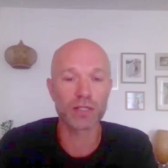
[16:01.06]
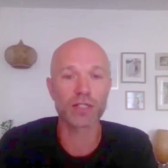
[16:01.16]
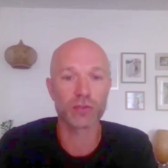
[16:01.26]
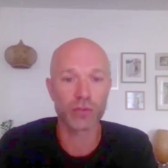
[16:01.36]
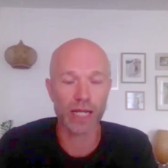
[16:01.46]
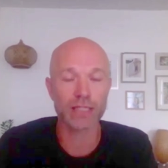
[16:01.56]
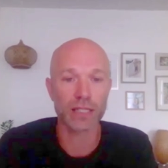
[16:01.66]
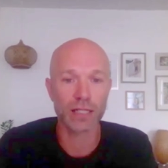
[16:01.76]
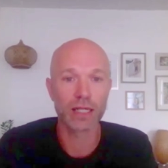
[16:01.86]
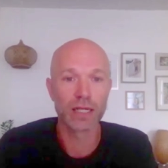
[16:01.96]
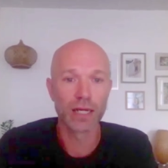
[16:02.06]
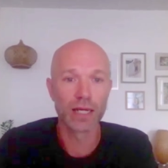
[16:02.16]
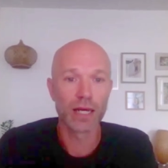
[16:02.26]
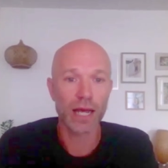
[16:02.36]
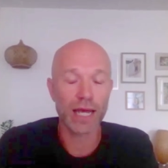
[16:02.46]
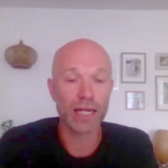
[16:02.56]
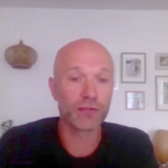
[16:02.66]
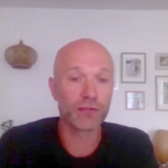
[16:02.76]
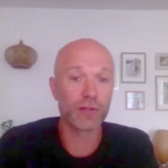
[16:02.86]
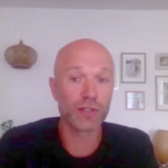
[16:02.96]
is contracting. And
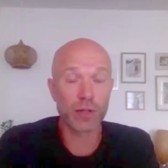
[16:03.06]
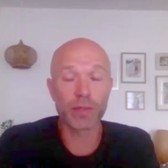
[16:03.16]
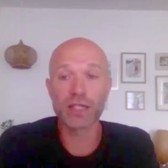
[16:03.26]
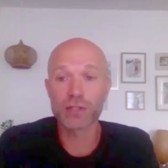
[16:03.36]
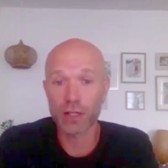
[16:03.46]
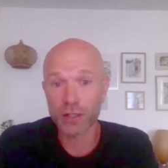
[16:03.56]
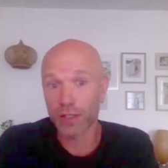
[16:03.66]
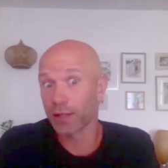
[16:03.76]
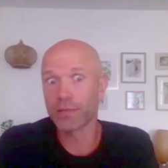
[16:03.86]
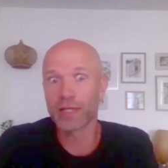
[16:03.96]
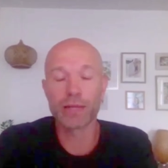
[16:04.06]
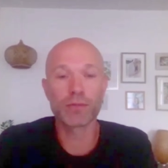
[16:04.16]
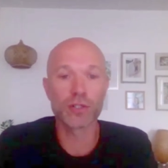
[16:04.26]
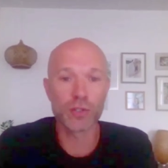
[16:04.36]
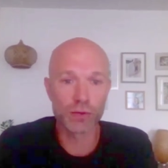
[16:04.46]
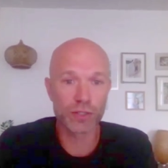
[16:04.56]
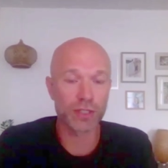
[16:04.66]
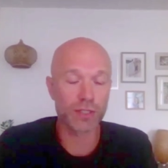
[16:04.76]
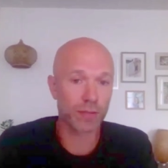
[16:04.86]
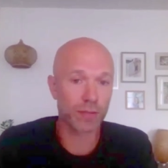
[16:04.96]
if somebody has gotten a hip contusion
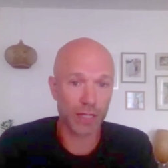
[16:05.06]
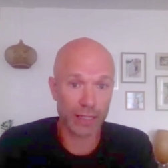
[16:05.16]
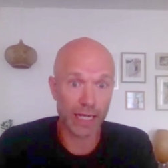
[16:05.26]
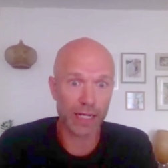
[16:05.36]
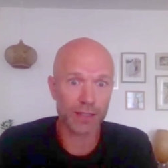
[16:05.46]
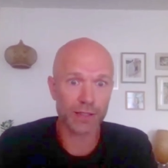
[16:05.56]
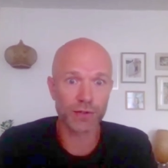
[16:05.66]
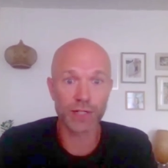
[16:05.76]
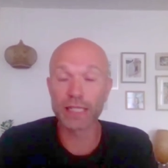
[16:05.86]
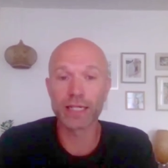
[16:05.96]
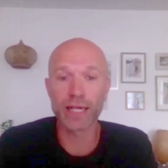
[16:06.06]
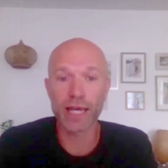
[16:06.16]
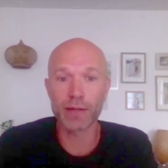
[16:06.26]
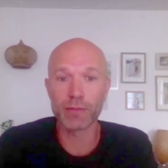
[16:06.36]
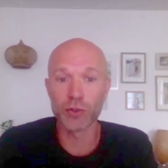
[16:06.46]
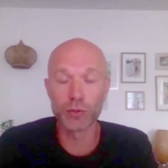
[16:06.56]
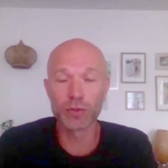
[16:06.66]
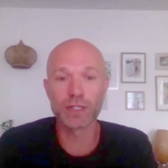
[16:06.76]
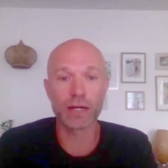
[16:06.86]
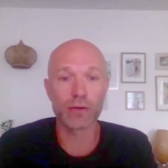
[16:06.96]
or something like that in the game, you
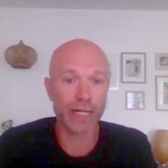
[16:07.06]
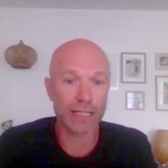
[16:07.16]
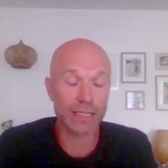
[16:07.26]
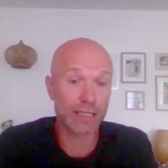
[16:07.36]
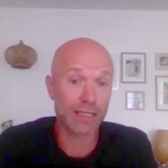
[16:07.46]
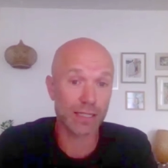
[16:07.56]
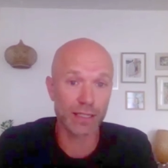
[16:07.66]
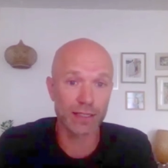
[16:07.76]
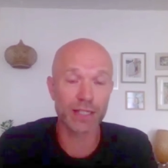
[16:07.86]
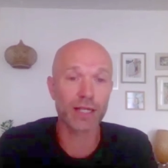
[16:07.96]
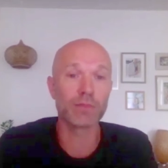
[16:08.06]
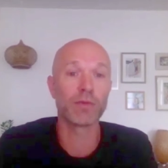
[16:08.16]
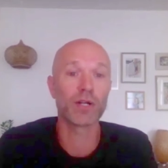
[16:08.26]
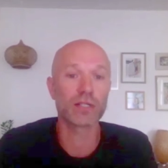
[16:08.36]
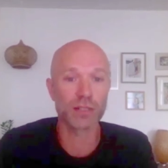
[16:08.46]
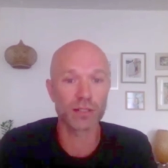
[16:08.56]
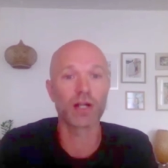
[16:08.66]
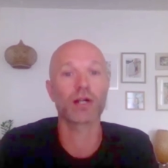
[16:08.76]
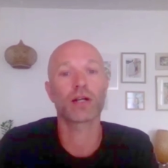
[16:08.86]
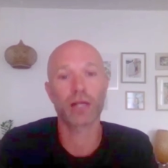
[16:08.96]
would directly see that that muscle is
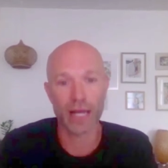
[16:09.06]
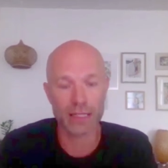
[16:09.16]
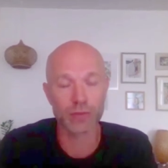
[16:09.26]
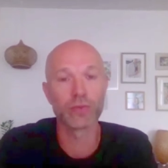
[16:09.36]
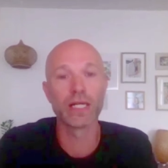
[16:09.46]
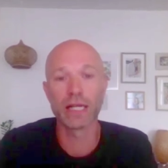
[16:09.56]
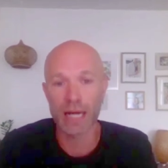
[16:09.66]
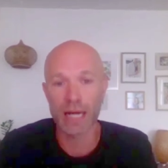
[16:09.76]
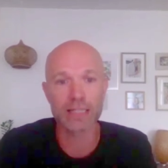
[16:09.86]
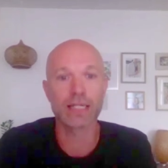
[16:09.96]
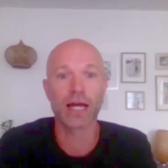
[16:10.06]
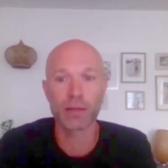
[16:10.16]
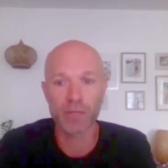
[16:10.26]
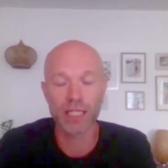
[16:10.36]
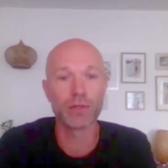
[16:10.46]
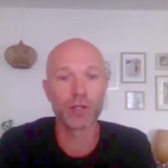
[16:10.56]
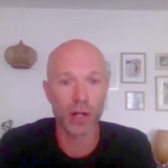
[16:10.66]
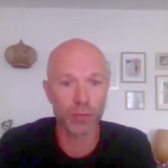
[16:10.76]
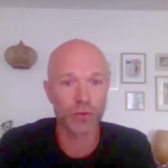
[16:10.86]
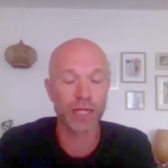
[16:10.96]
not has a really hard time keeping
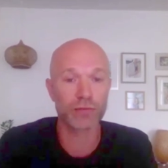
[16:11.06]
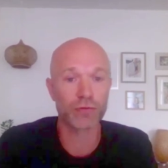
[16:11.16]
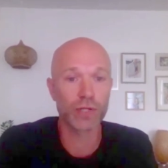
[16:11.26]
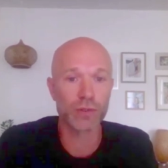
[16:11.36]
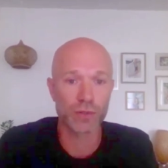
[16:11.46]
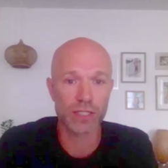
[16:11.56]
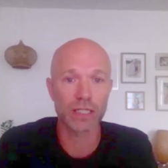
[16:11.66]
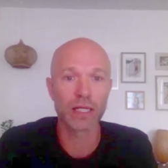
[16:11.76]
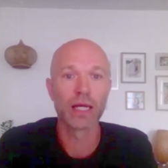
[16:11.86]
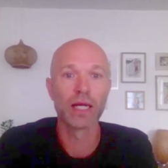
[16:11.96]
up with that frequency.